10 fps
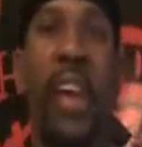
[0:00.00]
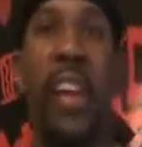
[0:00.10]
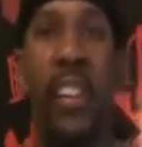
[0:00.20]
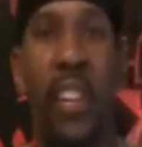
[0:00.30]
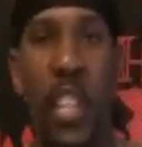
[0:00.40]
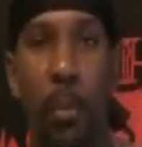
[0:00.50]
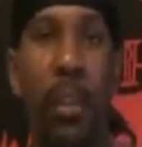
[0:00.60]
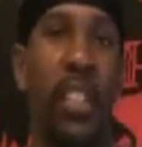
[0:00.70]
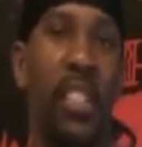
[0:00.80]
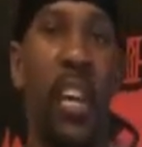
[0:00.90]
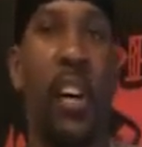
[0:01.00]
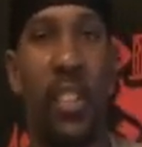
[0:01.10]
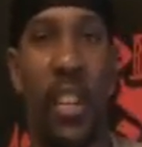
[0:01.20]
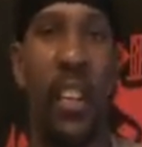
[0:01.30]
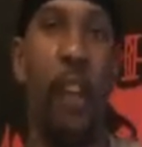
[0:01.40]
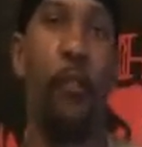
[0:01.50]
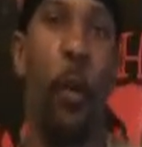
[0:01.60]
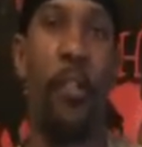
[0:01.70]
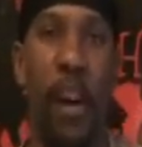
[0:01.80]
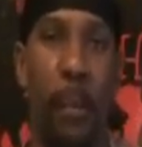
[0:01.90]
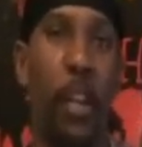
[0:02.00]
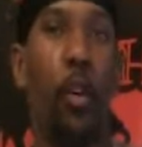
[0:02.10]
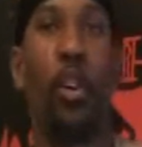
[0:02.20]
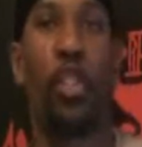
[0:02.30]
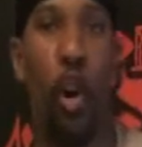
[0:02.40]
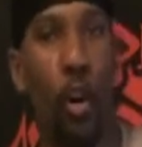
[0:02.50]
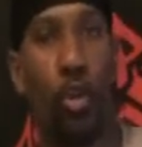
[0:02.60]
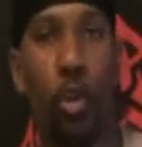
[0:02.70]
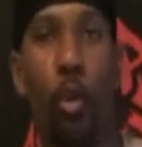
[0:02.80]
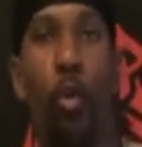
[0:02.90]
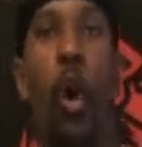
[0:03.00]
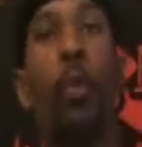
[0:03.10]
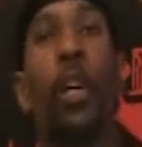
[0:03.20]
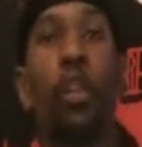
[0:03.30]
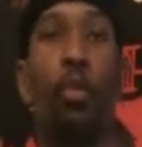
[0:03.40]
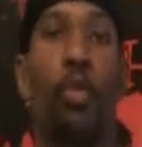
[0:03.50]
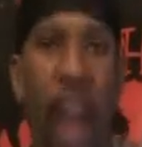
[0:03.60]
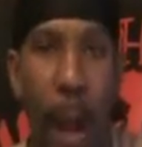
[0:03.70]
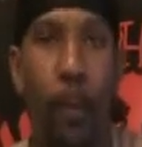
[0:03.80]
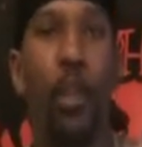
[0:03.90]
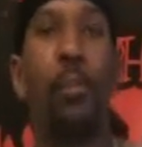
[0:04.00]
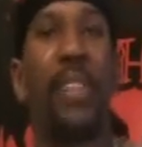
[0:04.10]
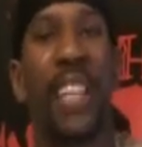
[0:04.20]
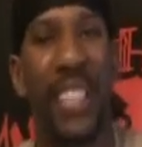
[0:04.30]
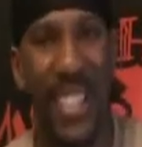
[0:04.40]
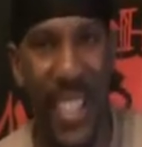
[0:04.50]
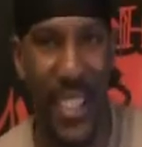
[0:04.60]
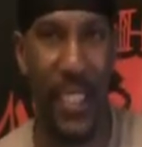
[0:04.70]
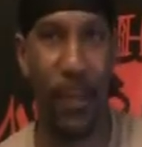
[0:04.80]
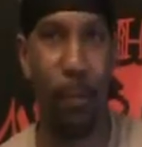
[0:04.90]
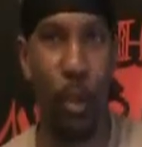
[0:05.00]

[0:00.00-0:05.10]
and Splinter Cell selling like 4 or 5 million on its own too, what do you got when you put that together?